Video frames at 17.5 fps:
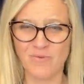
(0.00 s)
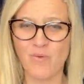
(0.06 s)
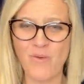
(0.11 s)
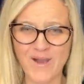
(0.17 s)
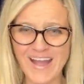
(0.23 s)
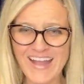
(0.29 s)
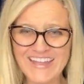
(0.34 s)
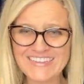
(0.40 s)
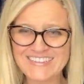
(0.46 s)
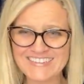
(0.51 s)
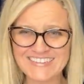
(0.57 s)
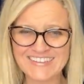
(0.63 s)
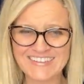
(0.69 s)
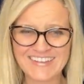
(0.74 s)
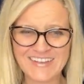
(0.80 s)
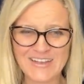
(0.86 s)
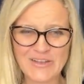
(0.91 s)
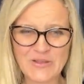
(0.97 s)
What?
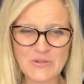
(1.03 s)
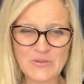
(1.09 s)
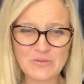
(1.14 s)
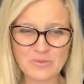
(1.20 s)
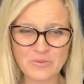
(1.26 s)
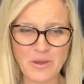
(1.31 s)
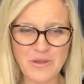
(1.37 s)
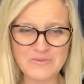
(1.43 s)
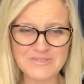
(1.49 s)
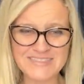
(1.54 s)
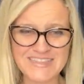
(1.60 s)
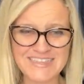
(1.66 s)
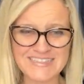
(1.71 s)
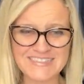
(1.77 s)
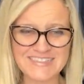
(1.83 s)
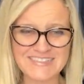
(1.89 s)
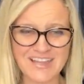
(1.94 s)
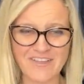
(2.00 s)
Who throws
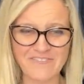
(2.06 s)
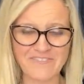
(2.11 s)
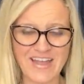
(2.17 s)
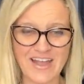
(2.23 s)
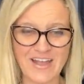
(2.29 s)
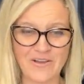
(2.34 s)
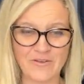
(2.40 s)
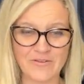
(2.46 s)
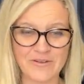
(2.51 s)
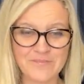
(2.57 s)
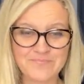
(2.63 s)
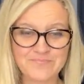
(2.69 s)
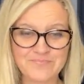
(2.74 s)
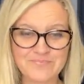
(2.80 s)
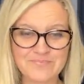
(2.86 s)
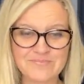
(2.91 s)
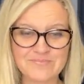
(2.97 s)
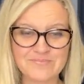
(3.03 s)
this stuff out?
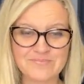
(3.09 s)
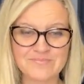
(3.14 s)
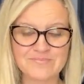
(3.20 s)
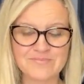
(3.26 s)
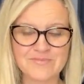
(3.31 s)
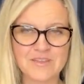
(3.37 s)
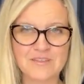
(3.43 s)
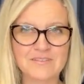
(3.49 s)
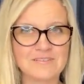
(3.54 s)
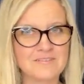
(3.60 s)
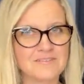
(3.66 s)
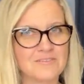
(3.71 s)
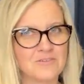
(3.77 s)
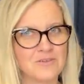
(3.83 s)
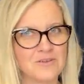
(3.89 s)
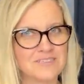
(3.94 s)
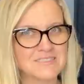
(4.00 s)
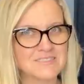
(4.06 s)

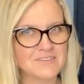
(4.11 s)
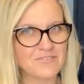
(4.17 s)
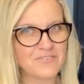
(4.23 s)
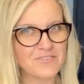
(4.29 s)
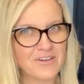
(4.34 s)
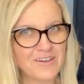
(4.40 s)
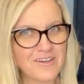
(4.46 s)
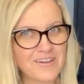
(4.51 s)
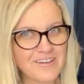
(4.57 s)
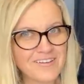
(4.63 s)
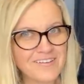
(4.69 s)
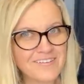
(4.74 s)
Christopher?